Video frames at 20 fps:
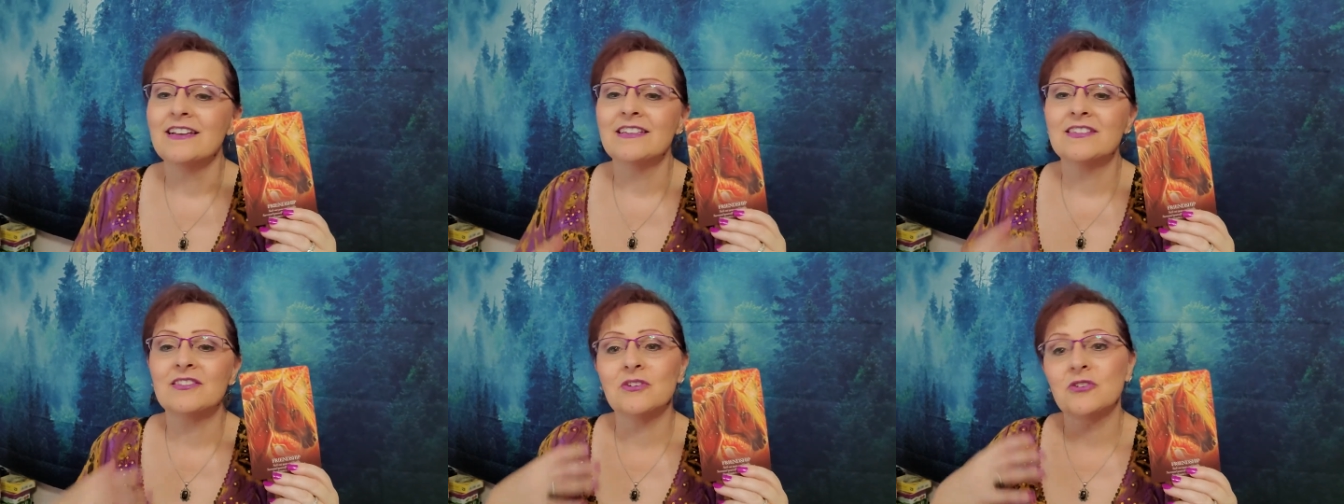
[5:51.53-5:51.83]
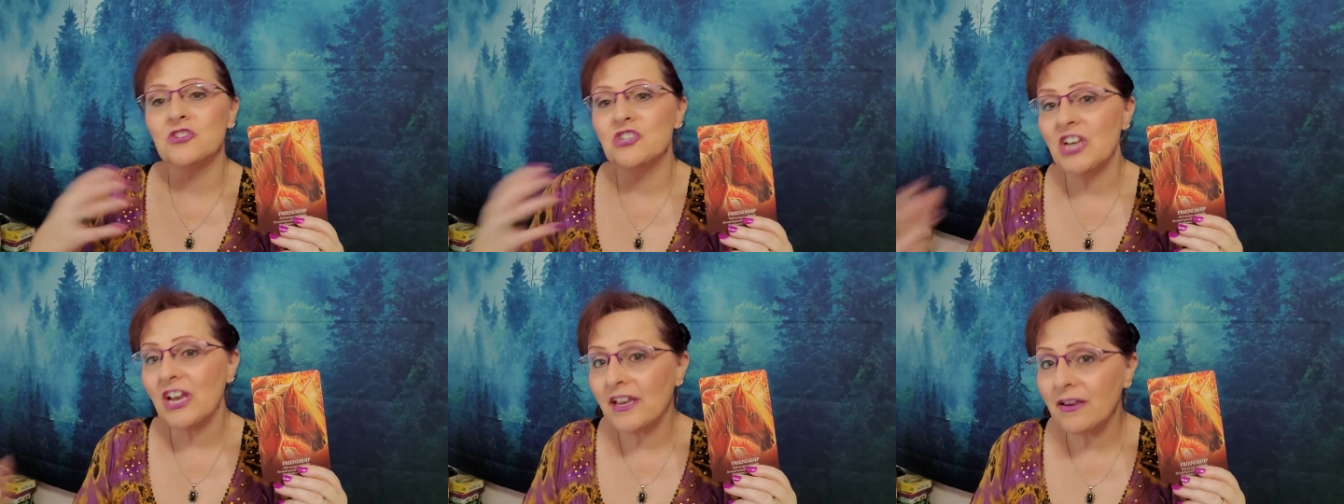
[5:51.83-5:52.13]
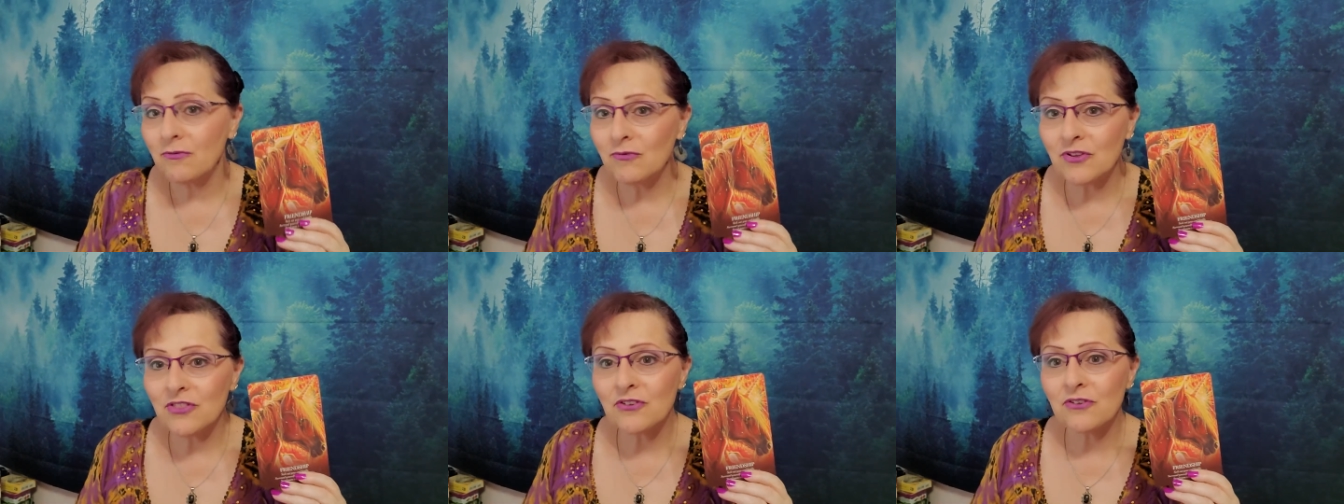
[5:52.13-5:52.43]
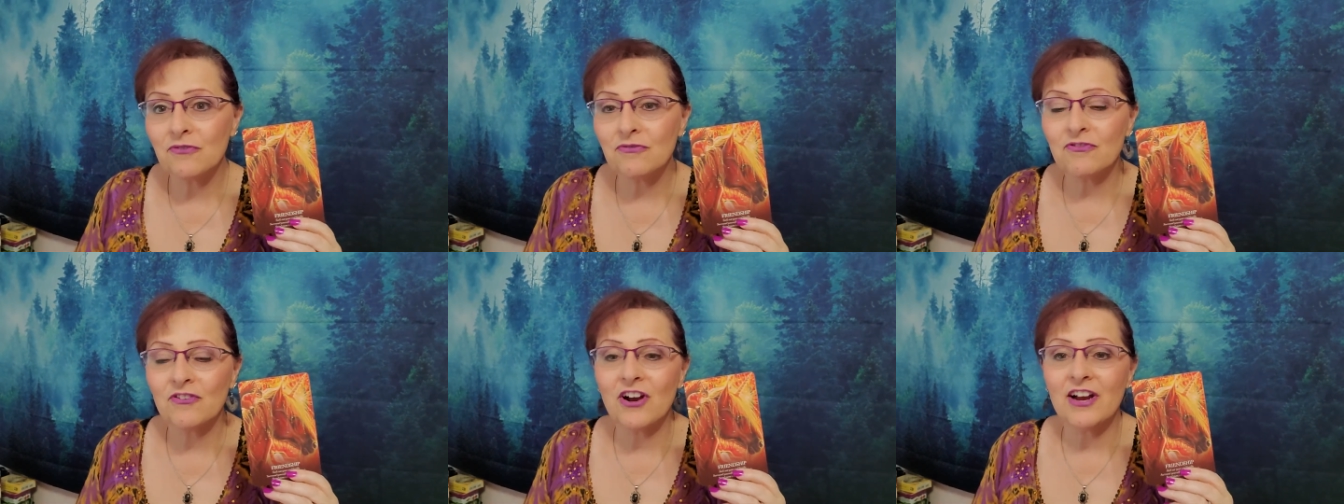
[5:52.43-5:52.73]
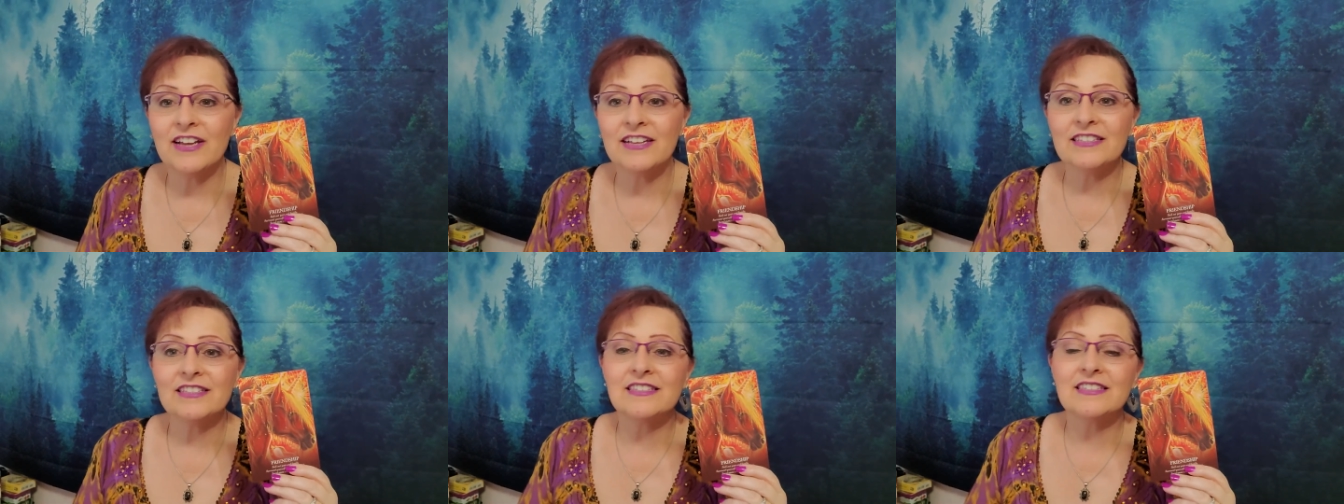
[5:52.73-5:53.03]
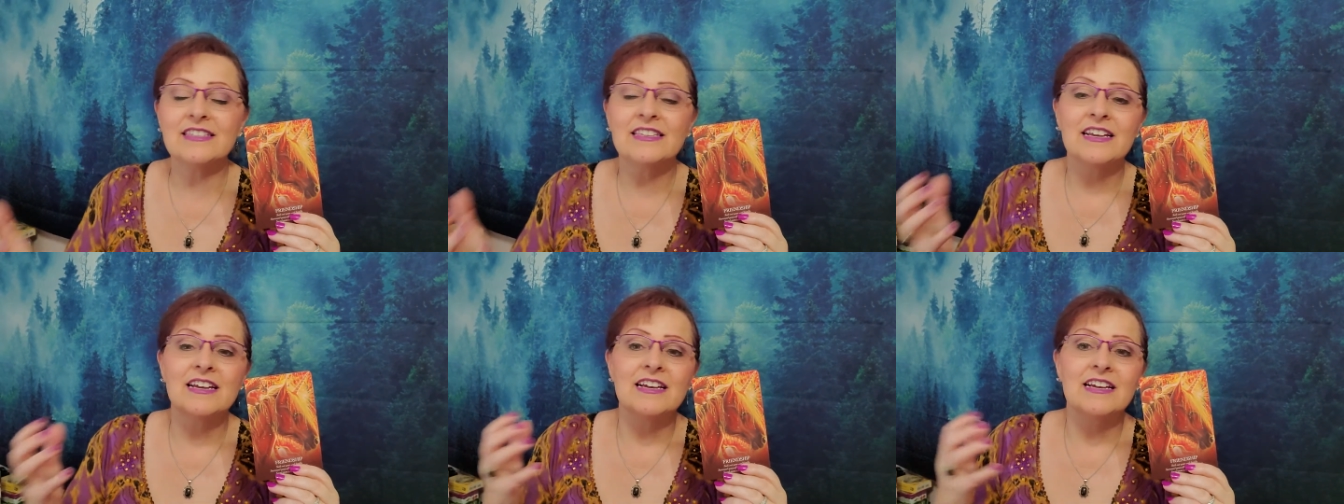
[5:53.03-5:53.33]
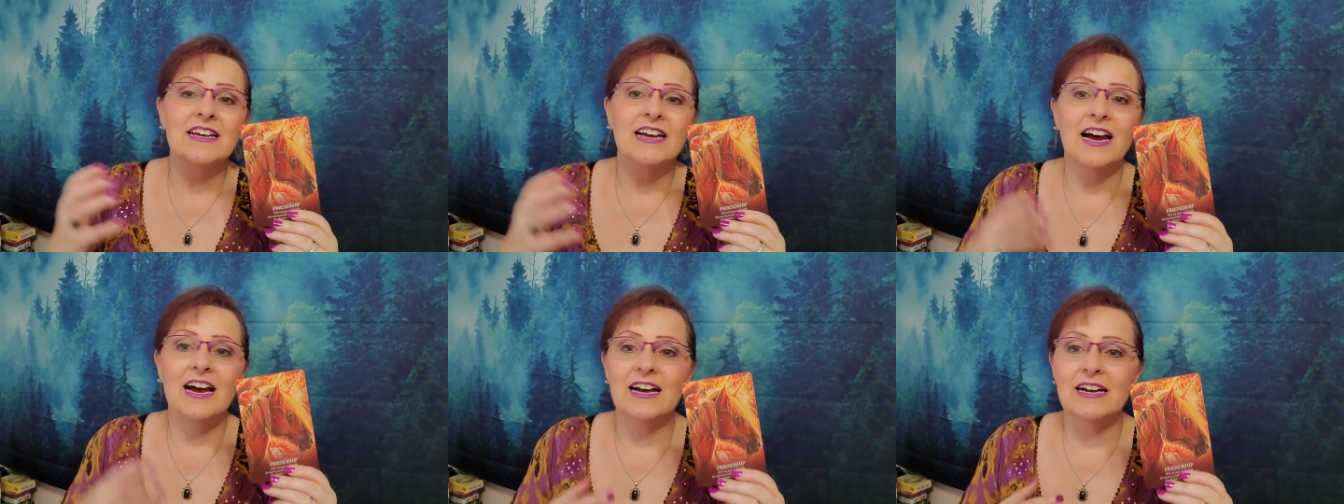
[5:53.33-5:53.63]
So check in with your friends.
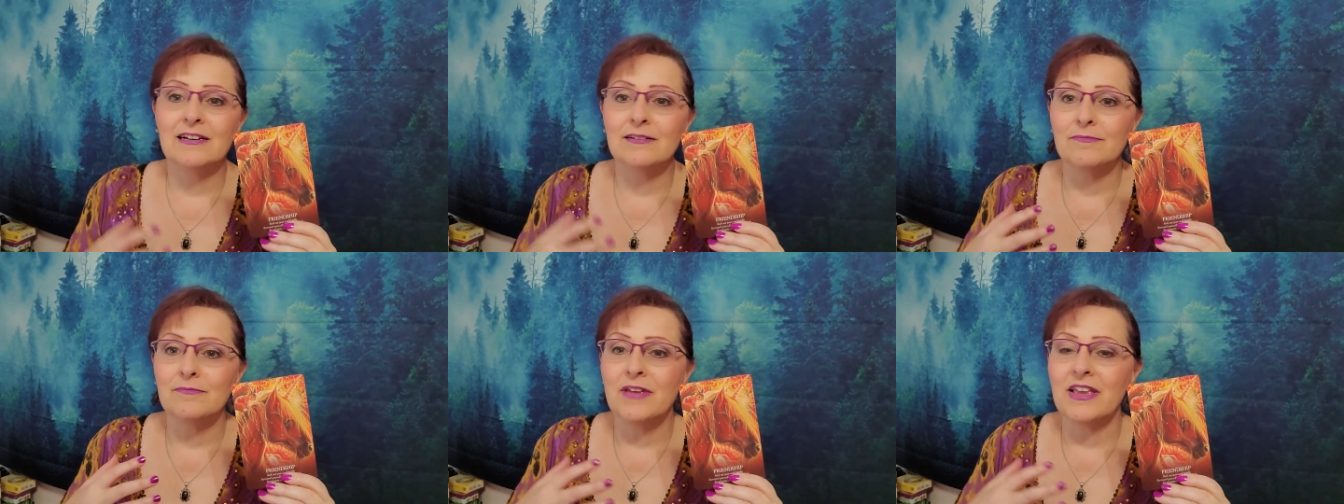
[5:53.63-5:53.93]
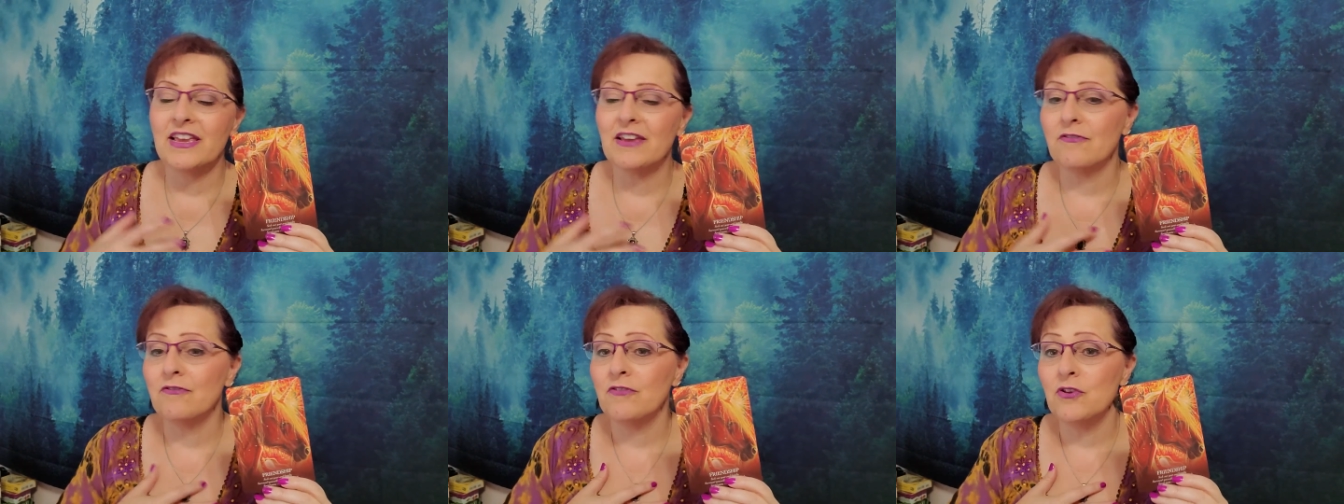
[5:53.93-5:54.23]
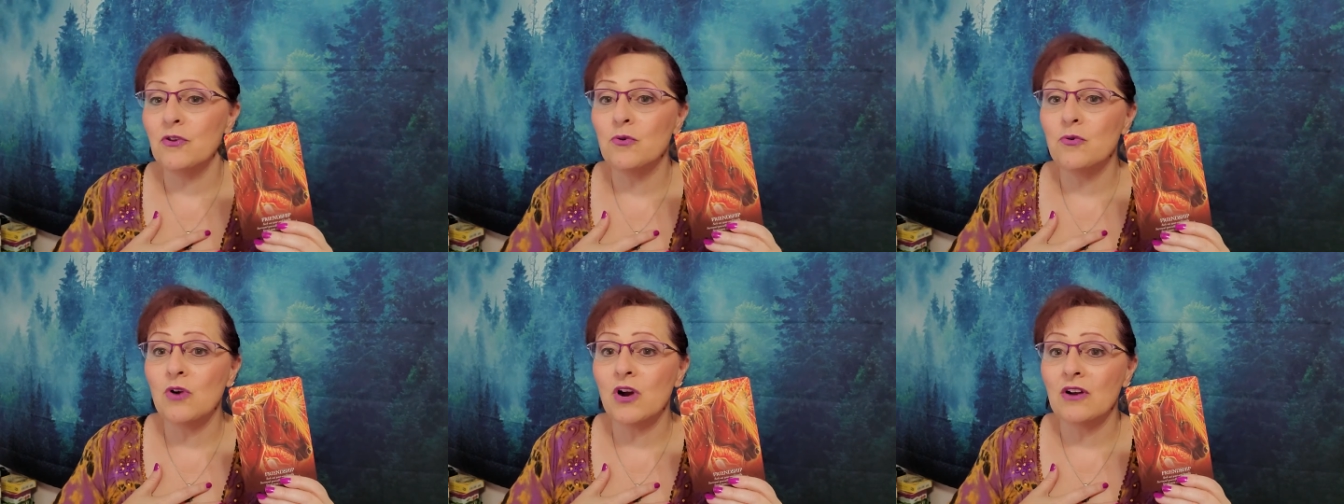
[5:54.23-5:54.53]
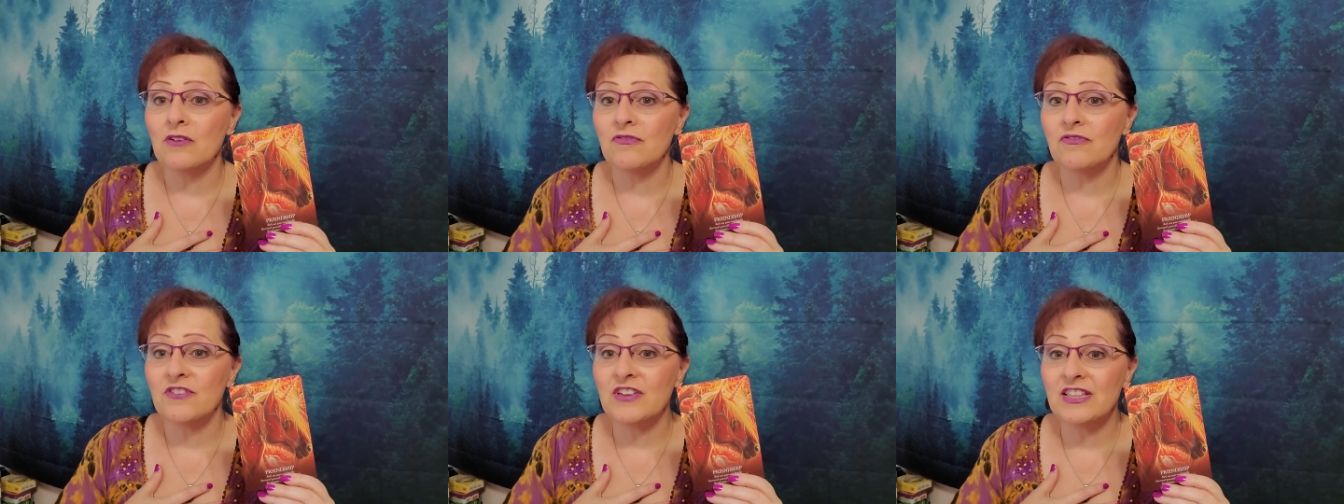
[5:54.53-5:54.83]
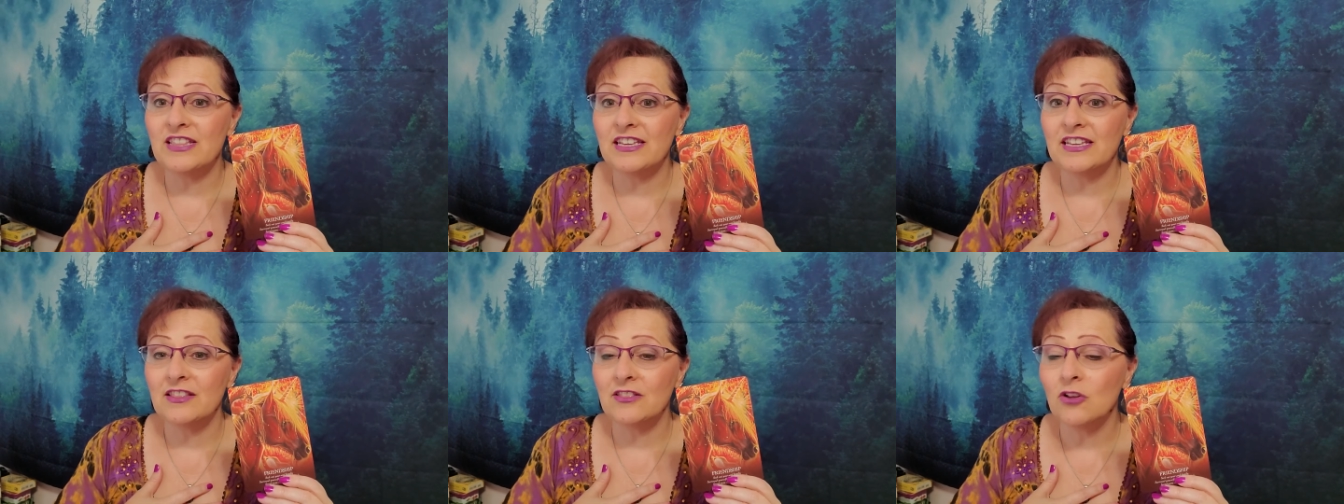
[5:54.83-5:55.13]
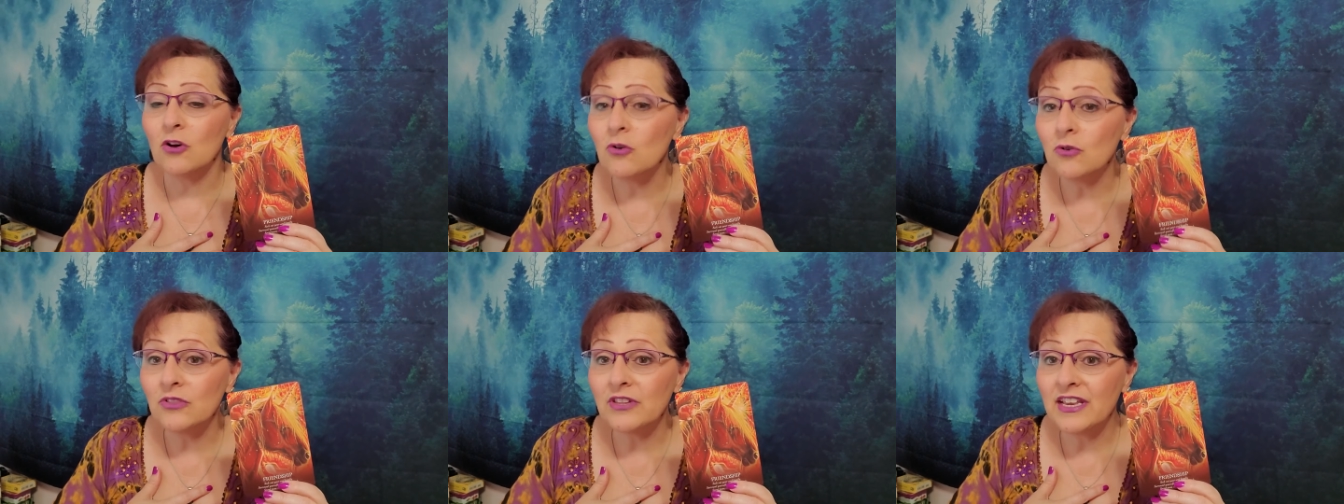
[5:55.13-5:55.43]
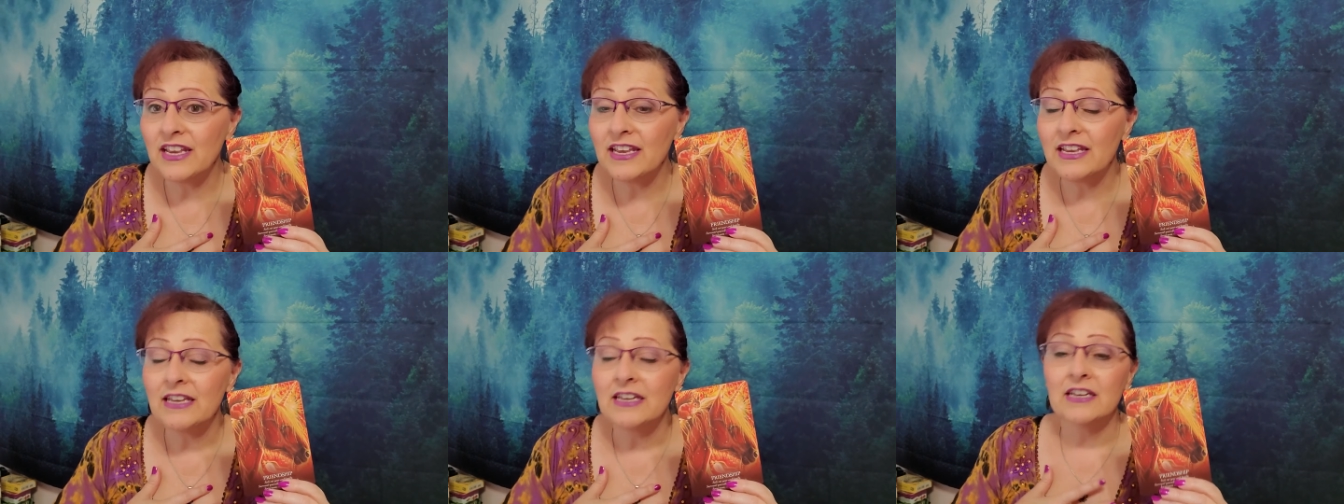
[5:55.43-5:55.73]
If you are feeling
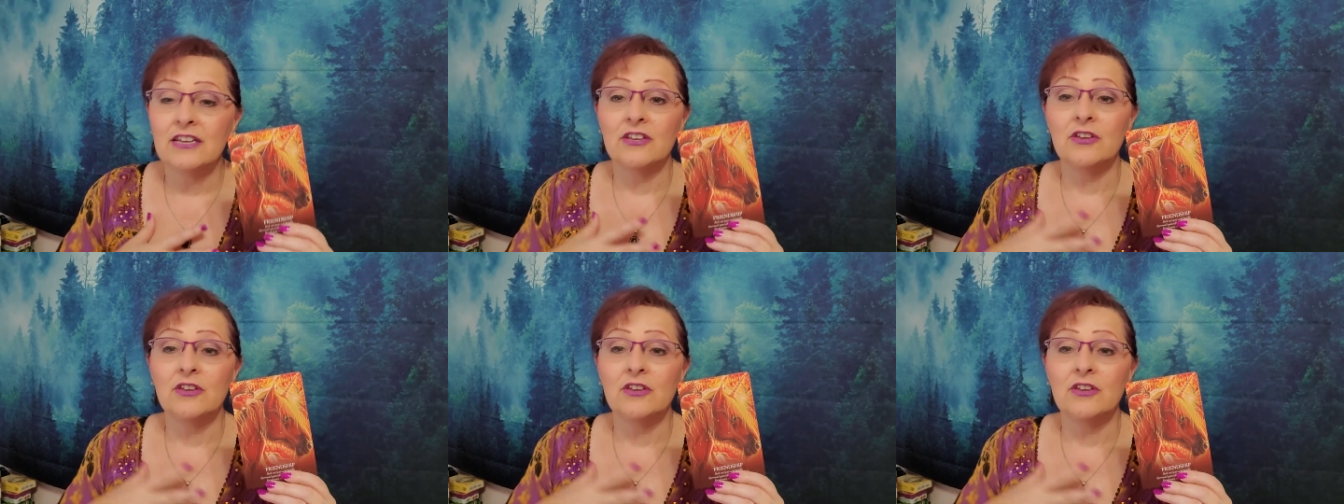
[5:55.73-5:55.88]
lonely,